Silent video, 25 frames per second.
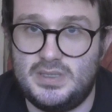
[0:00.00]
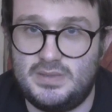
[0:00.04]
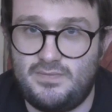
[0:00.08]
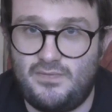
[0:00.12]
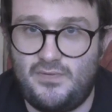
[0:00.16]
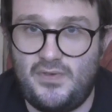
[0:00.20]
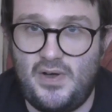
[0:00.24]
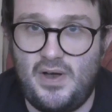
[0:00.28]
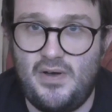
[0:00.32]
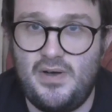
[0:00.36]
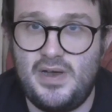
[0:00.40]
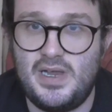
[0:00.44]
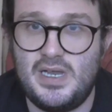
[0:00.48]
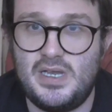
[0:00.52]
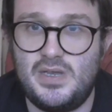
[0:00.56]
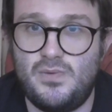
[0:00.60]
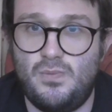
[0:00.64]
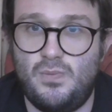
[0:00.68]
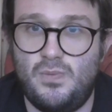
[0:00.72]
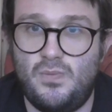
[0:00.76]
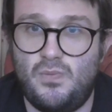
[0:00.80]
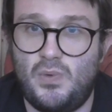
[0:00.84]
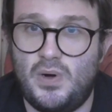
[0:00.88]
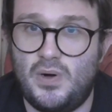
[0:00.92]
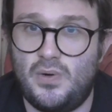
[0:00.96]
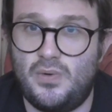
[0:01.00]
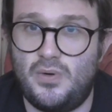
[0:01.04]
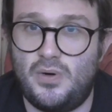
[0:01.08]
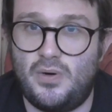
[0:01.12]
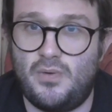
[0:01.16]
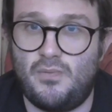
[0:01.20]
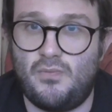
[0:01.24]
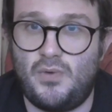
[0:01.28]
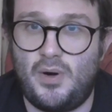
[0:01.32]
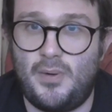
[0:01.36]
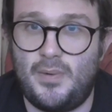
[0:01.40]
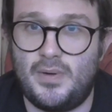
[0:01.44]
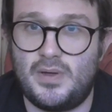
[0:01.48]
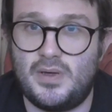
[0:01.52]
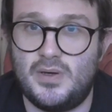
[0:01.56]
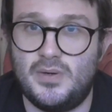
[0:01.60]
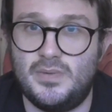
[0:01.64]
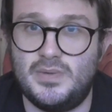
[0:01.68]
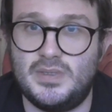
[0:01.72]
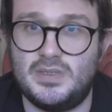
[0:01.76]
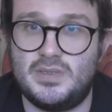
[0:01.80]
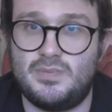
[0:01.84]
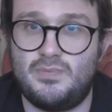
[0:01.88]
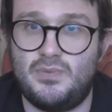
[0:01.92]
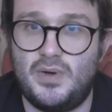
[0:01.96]
very well done on Robert
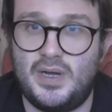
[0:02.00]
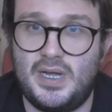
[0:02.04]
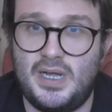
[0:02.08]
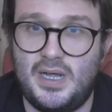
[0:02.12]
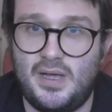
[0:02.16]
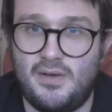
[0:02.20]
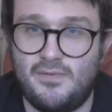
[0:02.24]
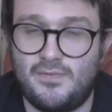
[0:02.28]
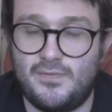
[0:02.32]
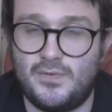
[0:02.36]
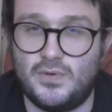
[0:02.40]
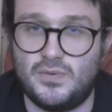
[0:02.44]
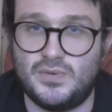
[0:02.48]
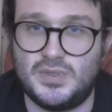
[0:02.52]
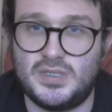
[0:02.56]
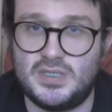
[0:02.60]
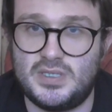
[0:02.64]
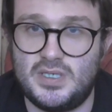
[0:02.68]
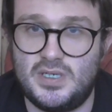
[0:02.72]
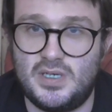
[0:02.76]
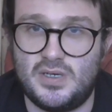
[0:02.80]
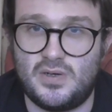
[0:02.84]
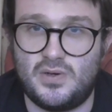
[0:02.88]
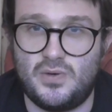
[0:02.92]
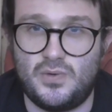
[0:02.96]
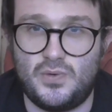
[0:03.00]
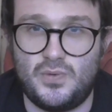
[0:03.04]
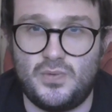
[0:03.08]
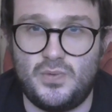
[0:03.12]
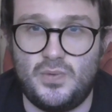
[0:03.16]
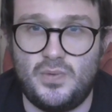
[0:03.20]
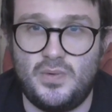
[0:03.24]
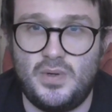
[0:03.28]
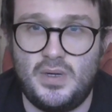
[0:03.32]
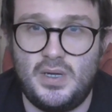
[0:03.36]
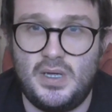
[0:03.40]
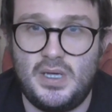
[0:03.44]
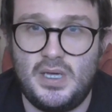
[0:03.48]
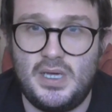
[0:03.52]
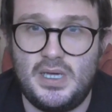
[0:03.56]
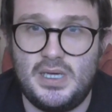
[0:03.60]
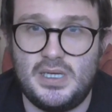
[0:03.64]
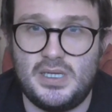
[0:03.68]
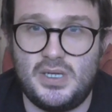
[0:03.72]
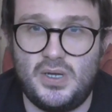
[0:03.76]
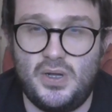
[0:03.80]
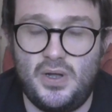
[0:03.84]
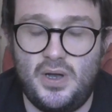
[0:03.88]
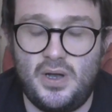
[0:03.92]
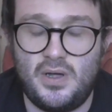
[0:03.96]
Kirkman's bringing it full circle.
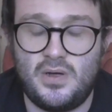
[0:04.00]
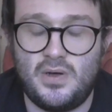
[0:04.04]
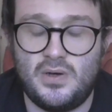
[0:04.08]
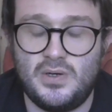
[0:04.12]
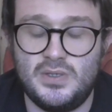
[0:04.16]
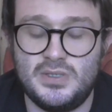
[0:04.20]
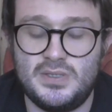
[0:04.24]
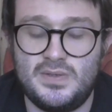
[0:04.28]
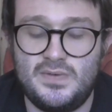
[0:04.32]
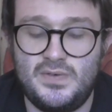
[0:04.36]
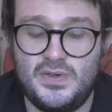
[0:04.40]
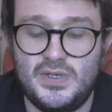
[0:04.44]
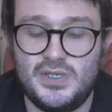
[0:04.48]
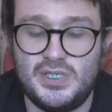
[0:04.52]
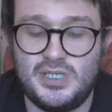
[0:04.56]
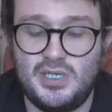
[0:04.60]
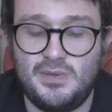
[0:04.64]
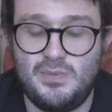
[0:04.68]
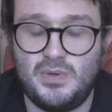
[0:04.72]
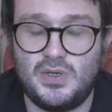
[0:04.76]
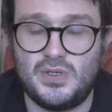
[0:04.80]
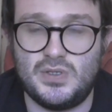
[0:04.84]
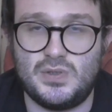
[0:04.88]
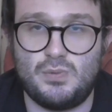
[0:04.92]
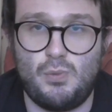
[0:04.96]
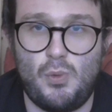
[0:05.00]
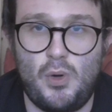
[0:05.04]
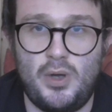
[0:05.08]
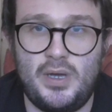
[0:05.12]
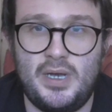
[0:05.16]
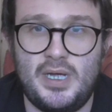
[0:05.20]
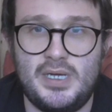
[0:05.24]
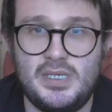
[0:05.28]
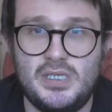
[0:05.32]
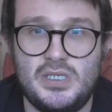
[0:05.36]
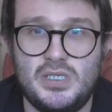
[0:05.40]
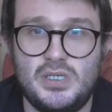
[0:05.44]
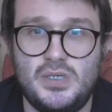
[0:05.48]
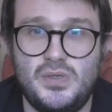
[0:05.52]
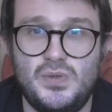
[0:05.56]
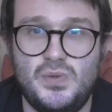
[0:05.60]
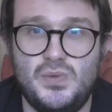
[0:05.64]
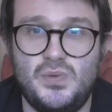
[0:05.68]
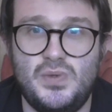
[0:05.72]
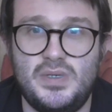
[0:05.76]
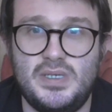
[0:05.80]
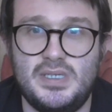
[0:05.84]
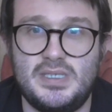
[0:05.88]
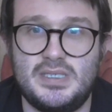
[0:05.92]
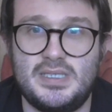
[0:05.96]
A lot of controversy because
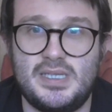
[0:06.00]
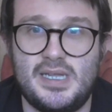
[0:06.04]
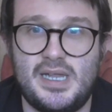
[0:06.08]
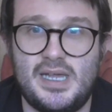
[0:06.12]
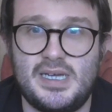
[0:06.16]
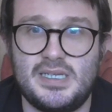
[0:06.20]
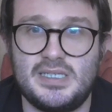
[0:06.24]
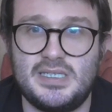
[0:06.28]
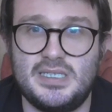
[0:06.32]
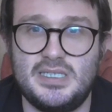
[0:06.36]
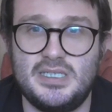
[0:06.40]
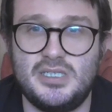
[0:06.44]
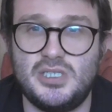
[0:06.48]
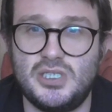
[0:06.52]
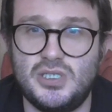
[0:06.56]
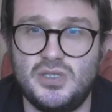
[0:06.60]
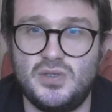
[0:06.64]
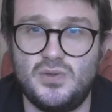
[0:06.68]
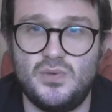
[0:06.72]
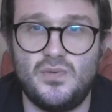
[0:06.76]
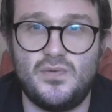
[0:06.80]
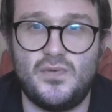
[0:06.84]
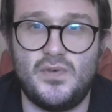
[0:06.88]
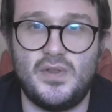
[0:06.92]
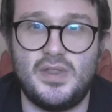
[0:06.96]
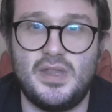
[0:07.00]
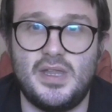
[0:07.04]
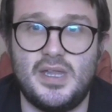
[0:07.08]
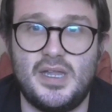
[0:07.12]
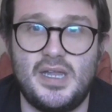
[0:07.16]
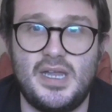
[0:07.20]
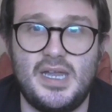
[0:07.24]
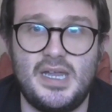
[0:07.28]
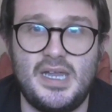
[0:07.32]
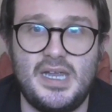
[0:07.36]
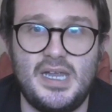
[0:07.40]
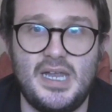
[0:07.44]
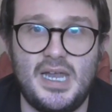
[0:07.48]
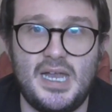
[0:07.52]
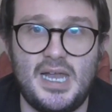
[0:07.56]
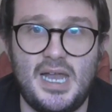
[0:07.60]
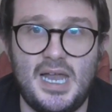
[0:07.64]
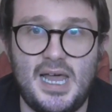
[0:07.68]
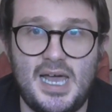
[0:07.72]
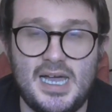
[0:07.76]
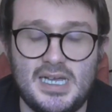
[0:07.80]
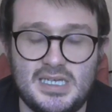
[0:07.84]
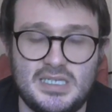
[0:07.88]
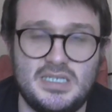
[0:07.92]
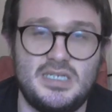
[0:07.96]
192 is the last issue for the
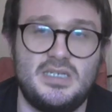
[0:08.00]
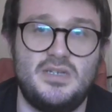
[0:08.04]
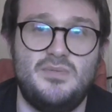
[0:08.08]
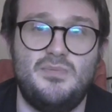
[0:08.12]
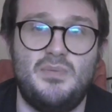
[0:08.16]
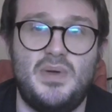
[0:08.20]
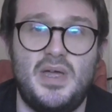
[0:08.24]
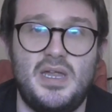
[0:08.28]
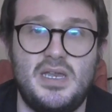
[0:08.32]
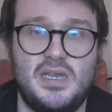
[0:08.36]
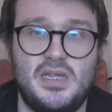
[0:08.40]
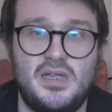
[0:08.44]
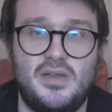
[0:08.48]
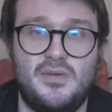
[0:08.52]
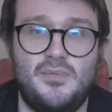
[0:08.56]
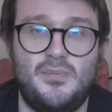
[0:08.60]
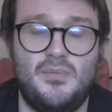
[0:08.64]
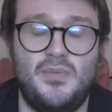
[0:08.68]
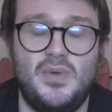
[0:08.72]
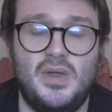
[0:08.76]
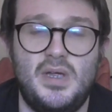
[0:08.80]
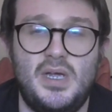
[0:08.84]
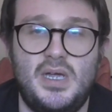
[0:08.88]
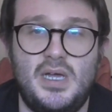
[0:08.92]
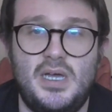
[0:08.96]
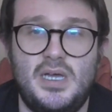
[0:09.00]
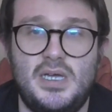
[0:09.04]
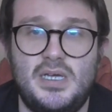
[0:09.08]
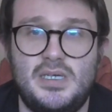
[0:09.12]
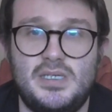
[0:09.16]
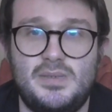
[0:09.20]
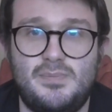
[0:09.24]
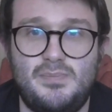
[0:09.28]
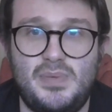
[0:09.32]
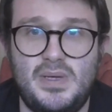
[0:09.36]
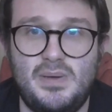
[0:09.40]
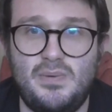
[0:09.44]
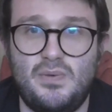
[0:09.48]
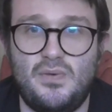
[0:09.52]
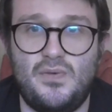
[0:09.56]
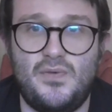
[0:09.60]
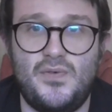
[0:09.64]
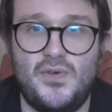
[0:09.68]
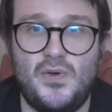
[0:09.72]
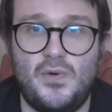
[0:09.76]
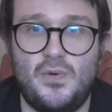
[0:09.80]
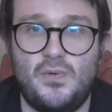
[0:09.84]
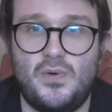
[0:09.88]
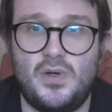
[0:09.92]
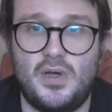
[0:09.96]
last compendium. People
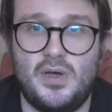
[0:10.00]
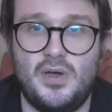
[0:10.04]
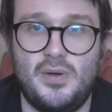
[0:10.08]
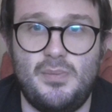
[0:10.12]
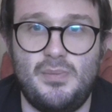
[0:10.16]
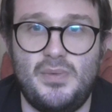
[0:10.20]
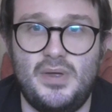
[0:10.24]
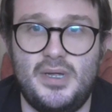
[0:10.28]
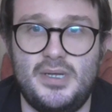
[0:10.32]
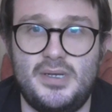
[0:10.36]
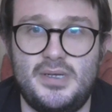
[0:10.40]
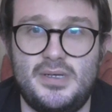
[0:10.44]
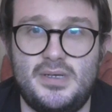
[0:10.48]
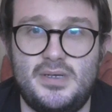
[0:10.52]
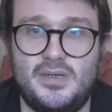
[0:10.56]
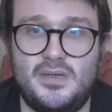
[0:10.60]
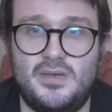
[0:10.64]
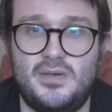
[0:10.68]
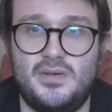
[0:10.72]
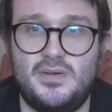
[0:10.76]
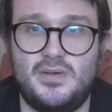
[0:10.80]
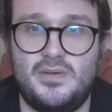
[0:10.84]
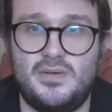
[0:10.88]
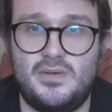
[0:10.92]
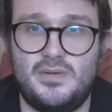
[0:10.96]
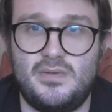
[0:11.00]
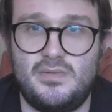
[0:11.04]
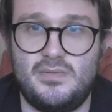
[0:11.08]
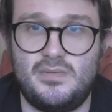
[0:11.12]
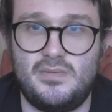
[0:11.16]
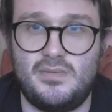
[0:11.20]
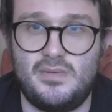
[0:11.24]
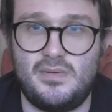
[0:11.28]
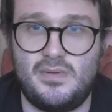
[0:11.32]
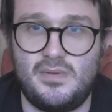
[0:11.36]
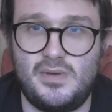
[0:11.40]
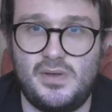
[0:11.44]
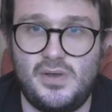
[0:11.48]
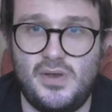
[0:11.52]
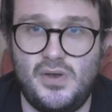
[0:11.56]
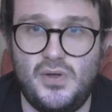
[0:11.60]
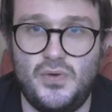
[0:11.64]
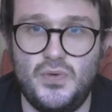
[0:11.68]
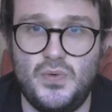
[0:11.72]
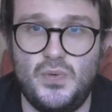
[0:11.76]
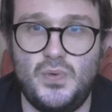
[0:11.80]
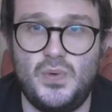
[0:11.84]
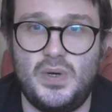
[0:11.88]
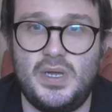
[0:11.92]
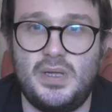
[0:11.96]
feel Kirkman
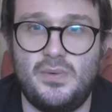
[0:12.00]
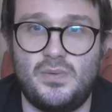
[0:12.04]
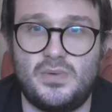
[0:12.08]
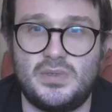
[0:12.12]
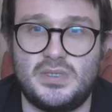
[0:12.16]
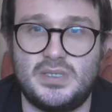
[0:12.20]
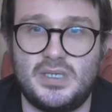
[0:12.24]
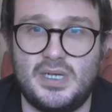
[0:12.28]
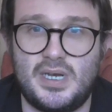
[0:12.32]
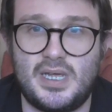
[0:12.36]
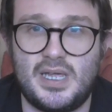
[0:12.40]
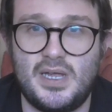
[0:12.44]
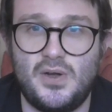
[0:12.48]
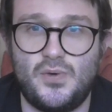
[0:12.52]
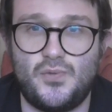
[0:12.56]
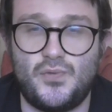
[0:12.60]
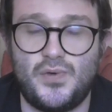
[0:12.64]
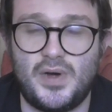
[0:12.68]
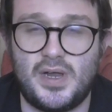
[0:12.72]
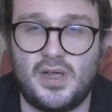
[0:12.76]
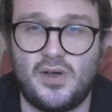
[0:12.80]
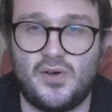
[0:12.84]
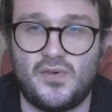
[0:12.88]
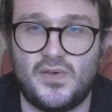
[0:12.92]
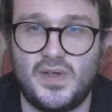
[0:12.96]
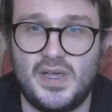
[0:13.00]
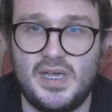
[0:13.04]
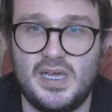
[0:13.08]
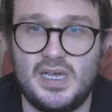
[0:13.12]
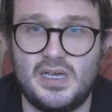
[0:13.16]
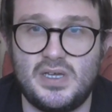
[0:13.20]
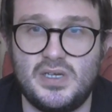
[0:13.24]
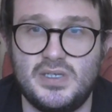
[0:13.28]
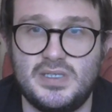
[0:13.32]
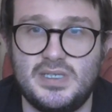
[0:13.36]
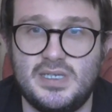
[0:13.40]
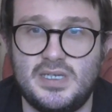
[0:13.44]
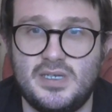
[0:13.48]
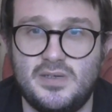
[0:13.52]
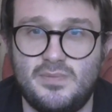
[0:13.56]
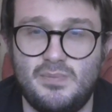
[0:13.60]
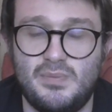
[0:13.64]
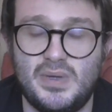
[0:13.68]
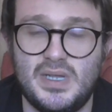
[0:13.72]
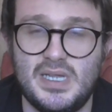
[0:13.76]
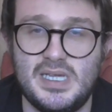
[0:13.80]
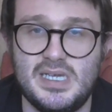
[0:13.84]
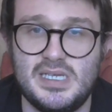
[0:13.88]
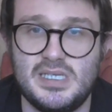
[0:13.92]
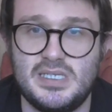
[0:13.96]
knew he was going to kill Rick off here because it
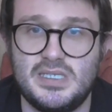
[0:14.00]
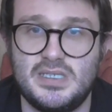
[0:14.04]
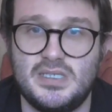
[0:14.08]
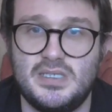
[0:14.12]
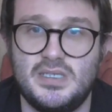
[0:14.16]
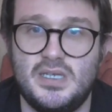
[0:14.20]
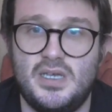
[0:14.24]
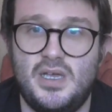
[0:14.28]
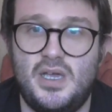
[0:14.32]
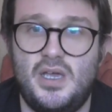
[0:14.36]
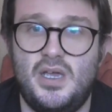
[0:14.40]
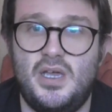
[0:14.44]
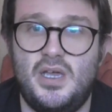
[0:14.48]
completes